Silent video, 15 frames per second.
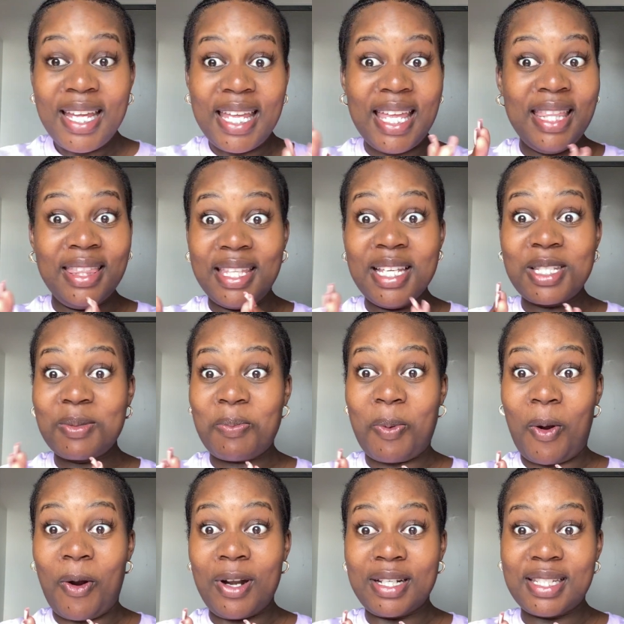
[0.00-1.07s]
In this
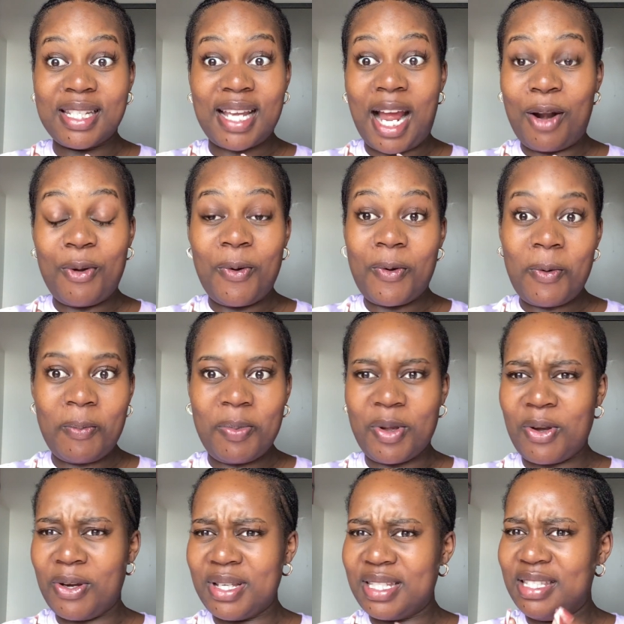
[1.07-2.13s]
ball tikalok,
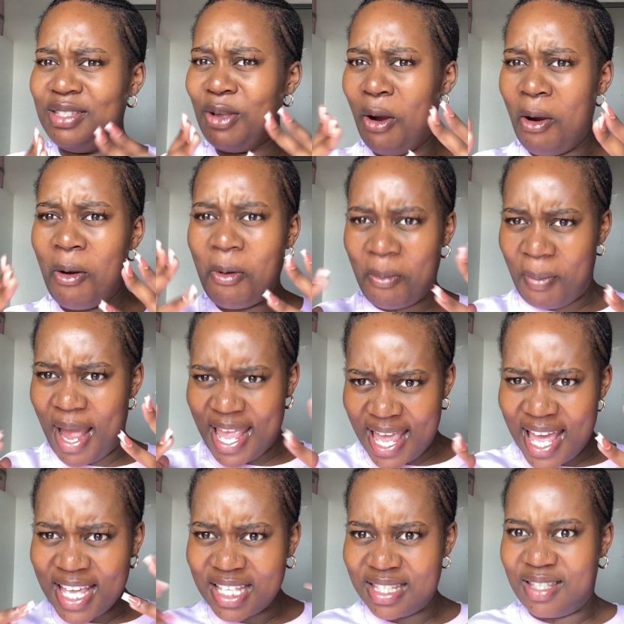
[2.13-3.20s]
because no, my
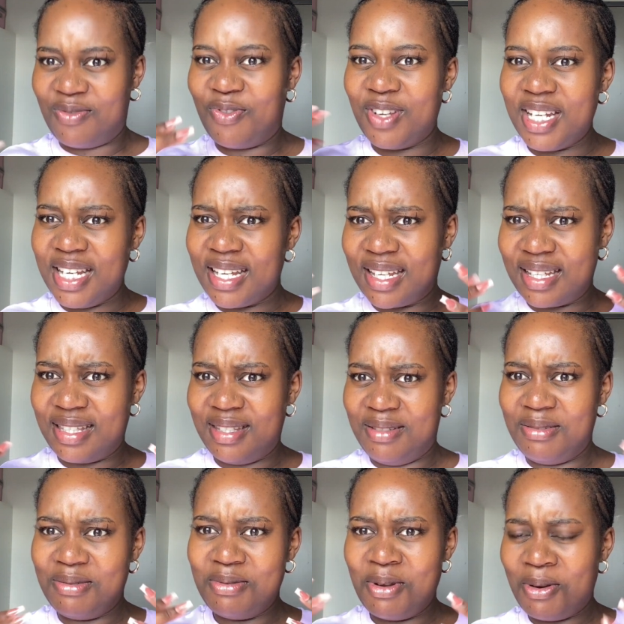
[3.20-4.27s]
eyes is feeling it,
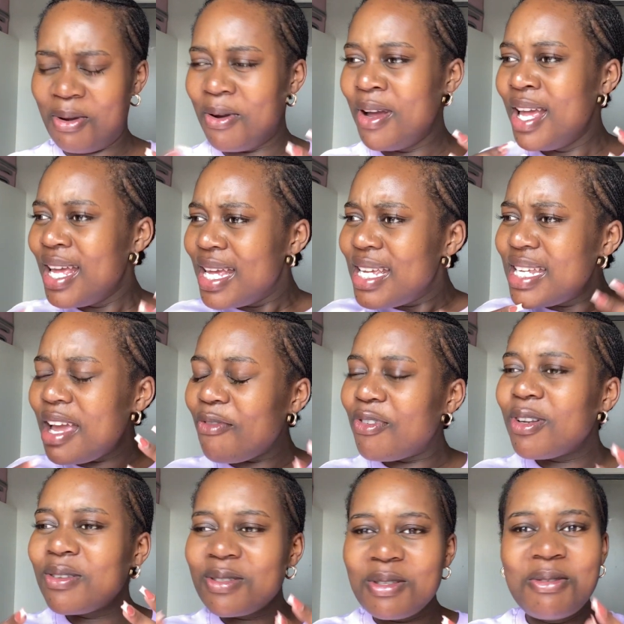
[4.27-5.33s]
you know. You feel good.